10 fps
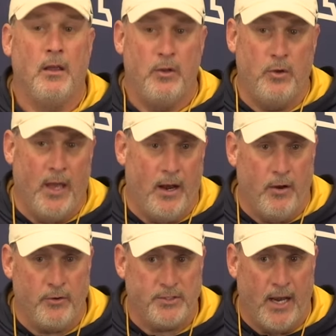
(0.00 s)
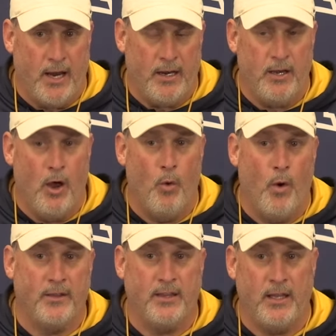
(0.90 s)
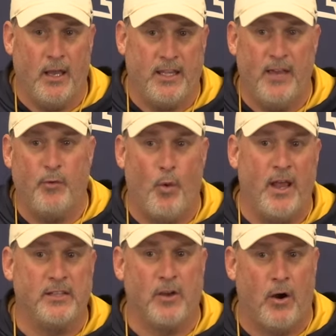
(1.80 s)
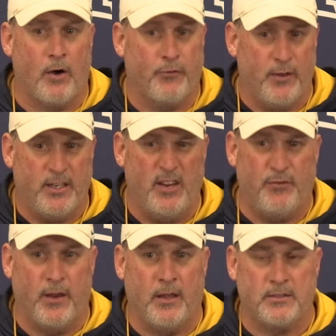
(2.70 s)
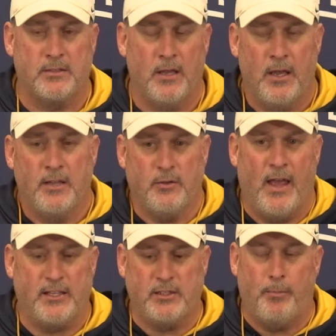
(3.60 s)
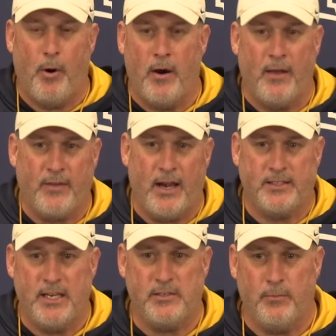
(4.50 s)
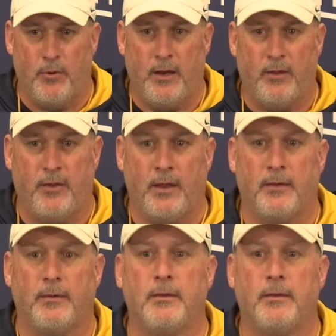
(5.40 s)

You got to understand and know what the giveaways are for the defense. So that's the part I've got to teach him more than anything.